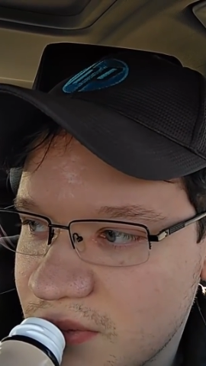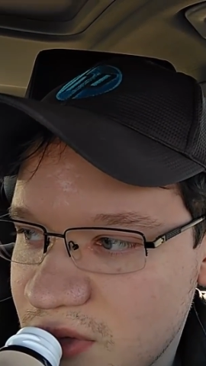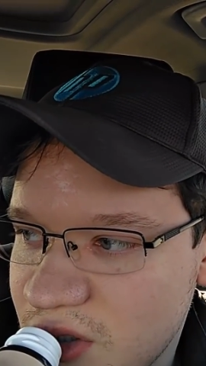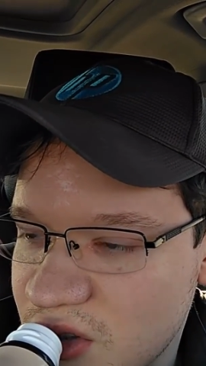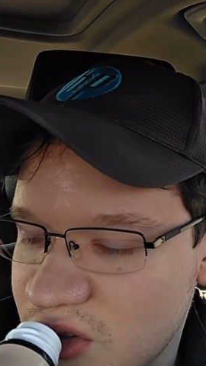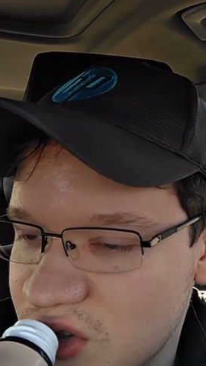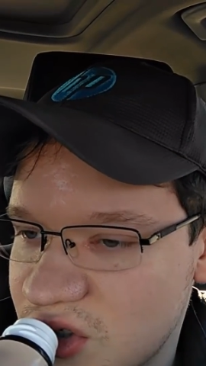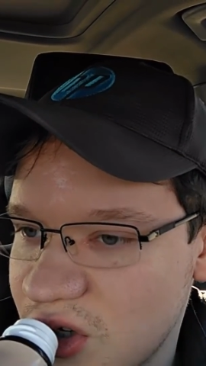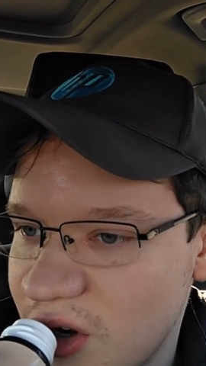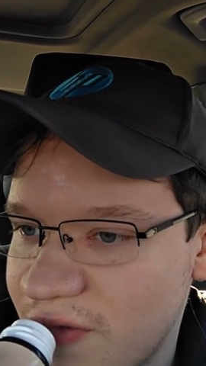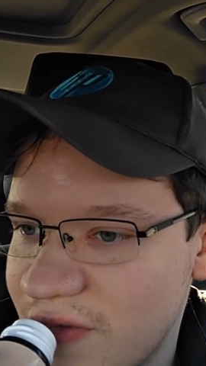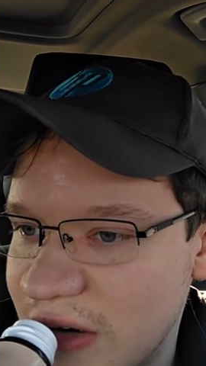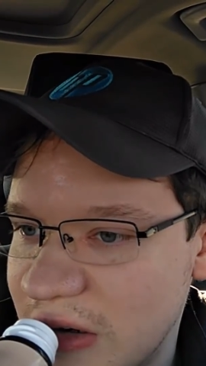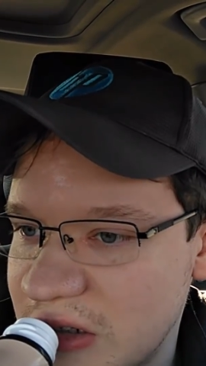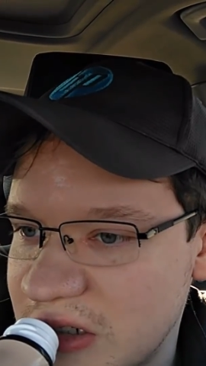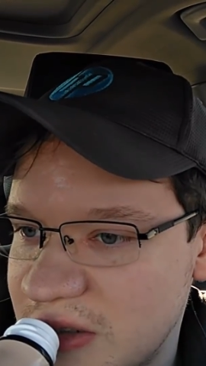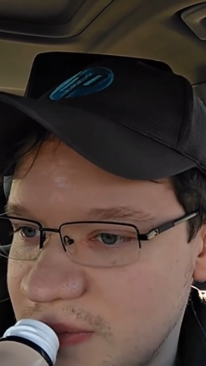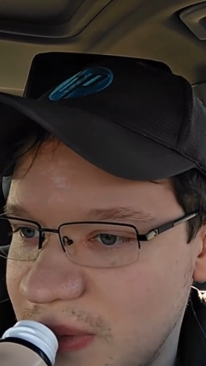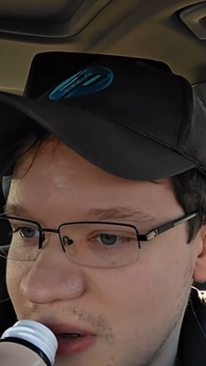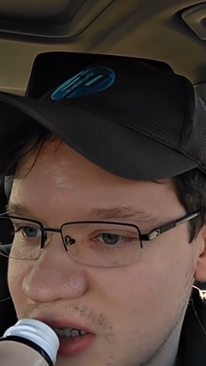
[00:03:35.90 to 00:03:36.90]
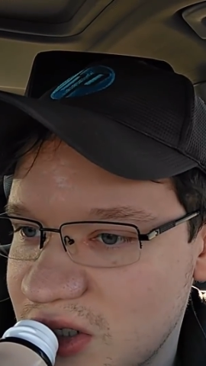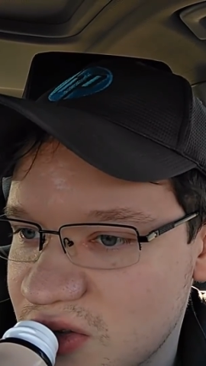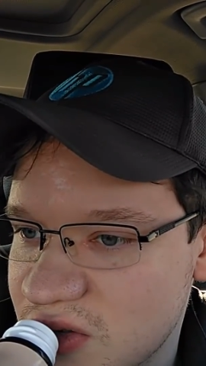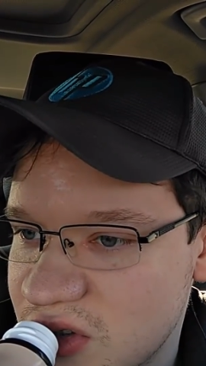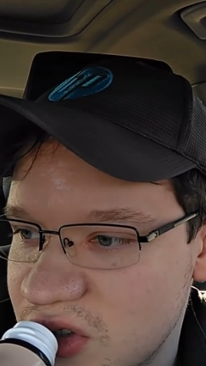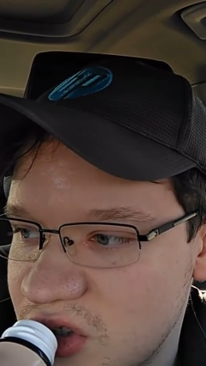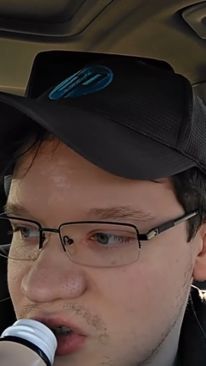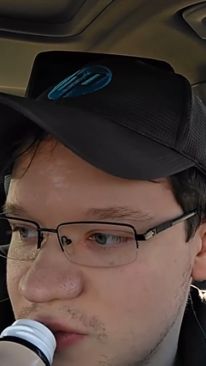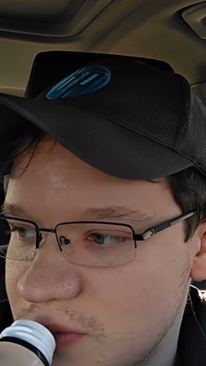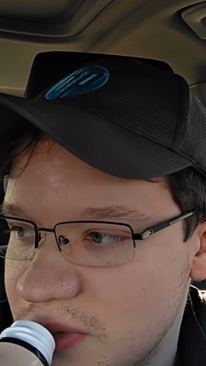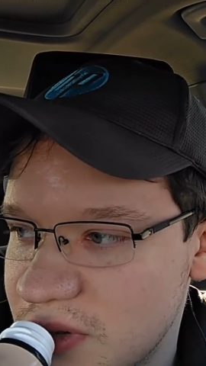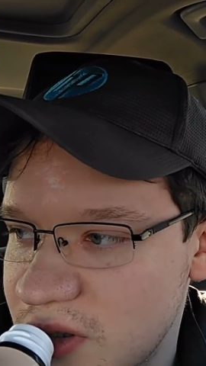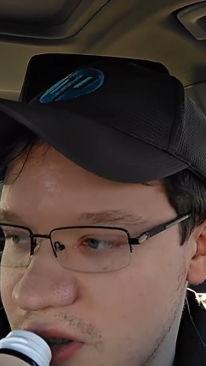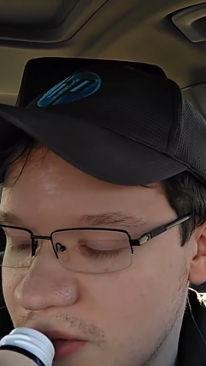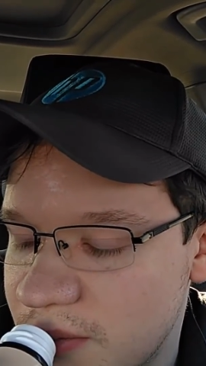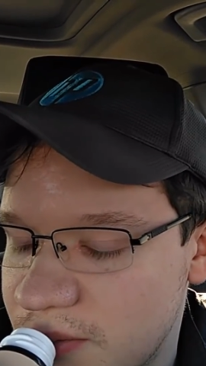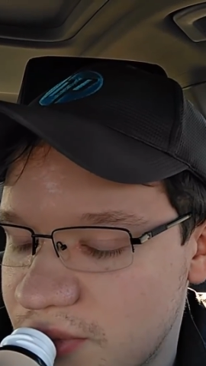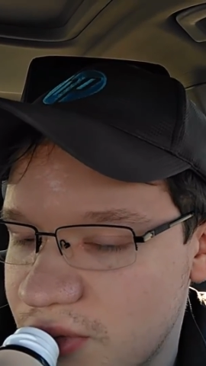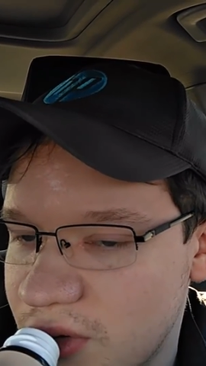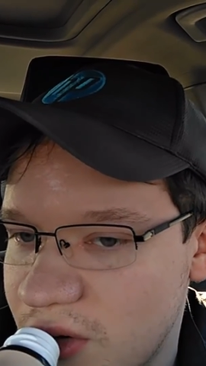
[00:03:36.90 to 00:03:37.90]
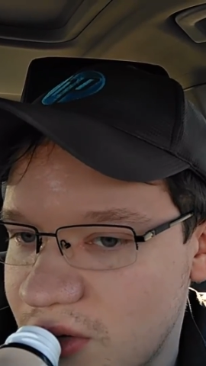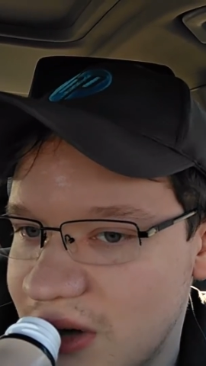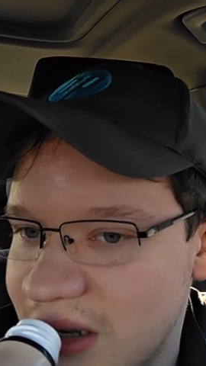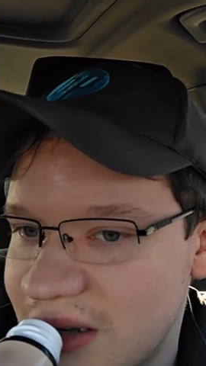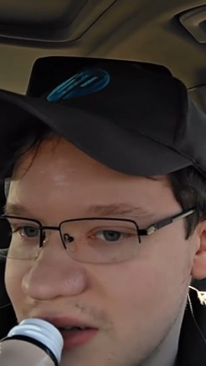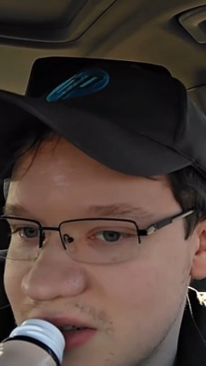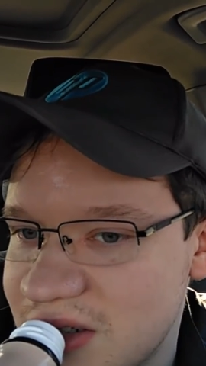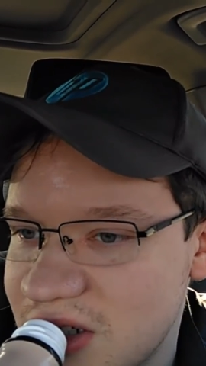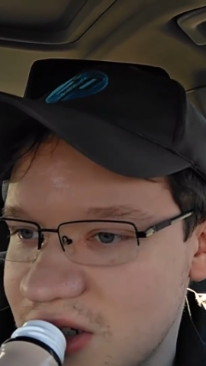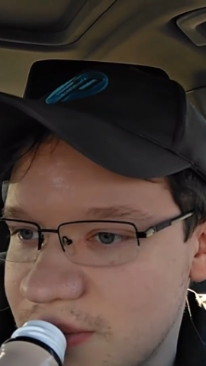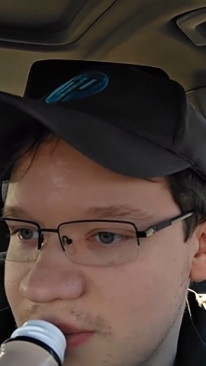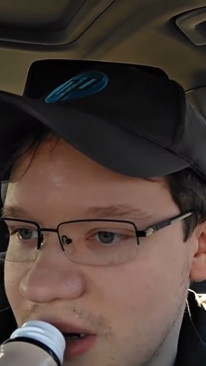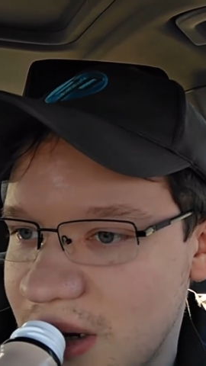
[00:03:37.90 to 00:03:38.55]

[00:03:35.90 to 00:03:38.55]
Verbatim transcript: you're so very special because you put them pronouns in your